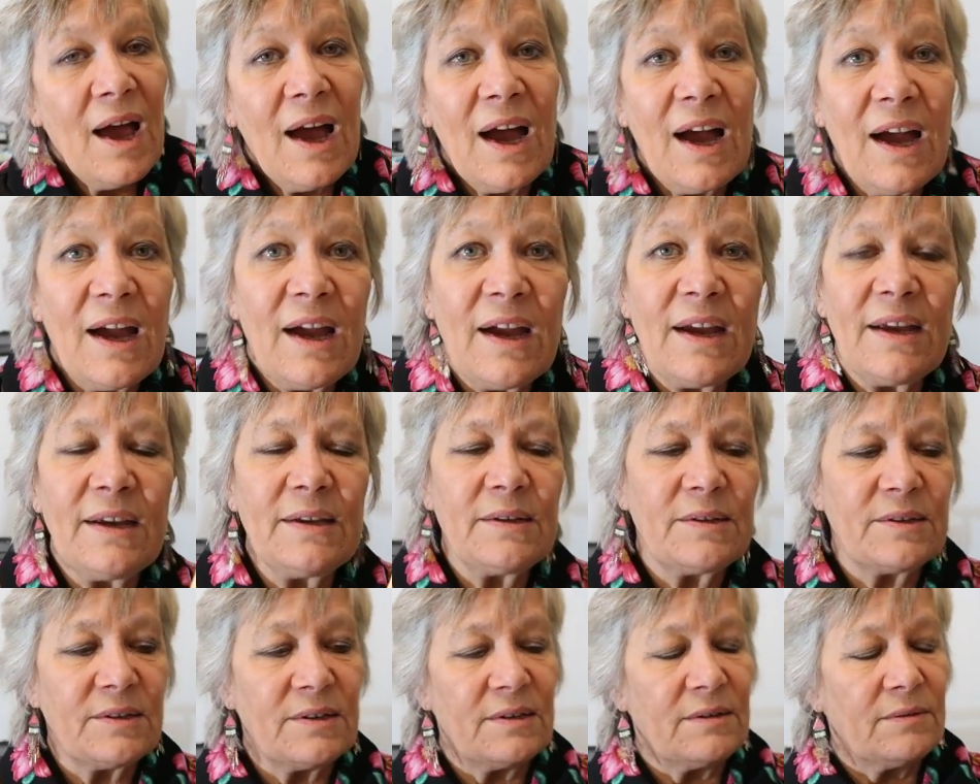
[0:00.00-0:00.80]

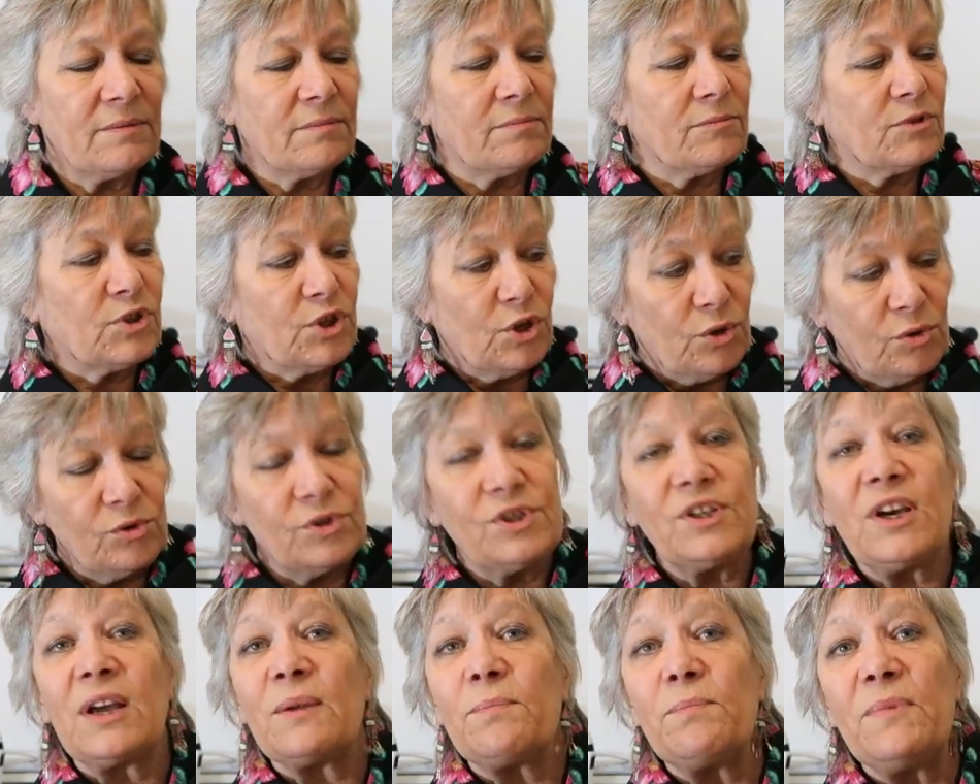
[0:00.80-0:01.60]
I
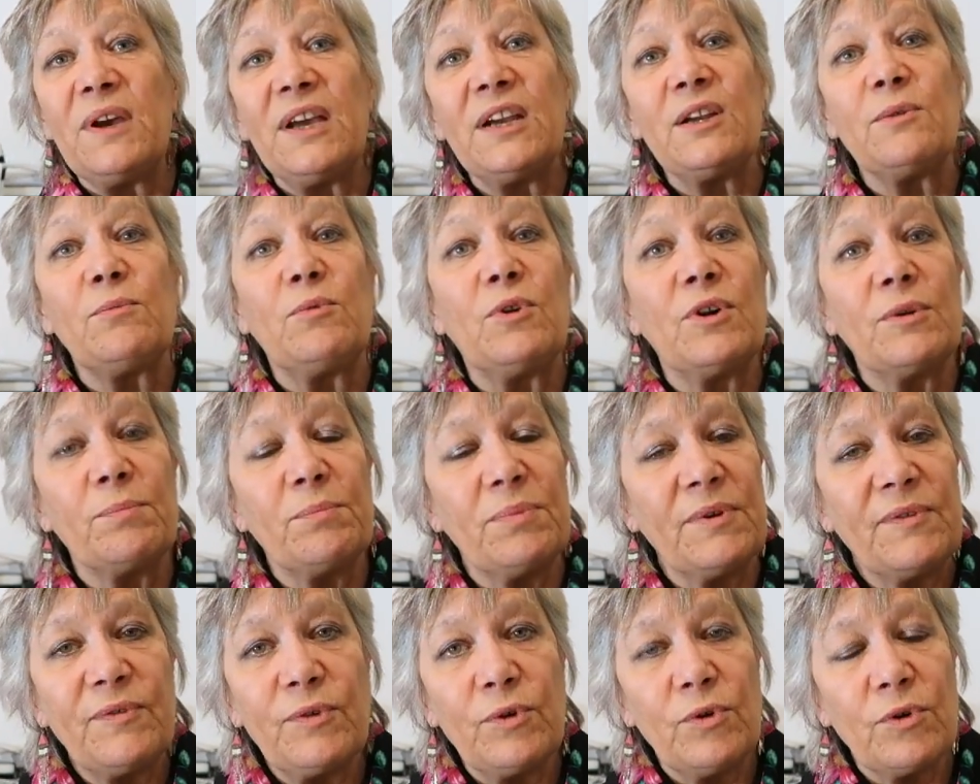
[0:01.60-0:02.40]
told you I'd made a
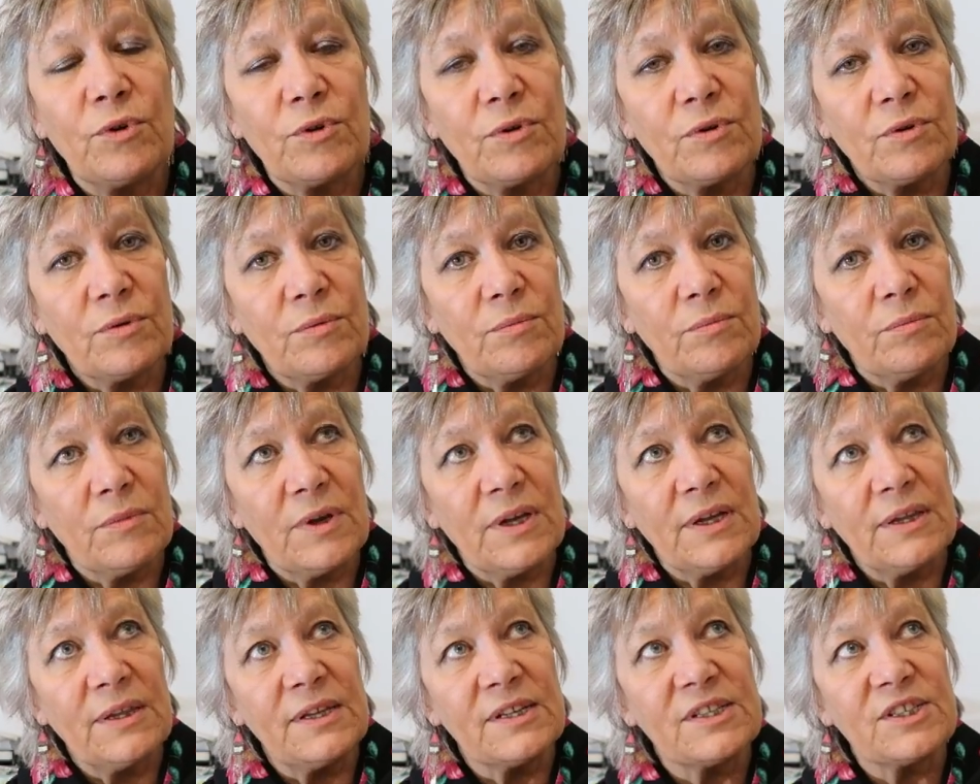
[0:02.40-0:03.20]
one before
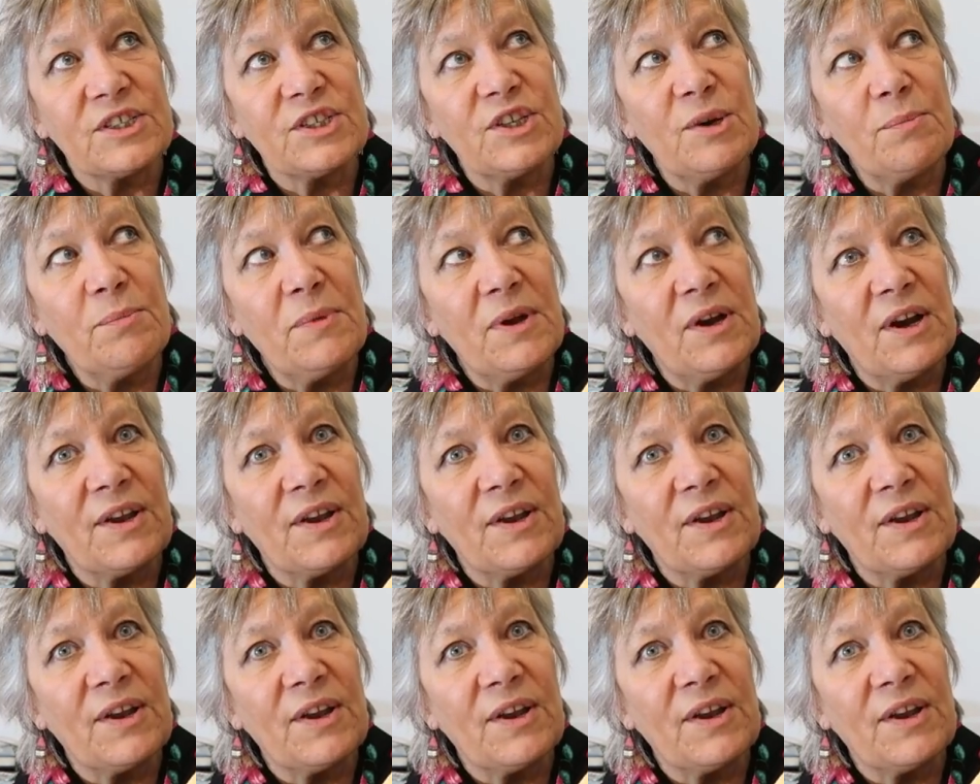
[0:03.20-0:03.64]
in the summer.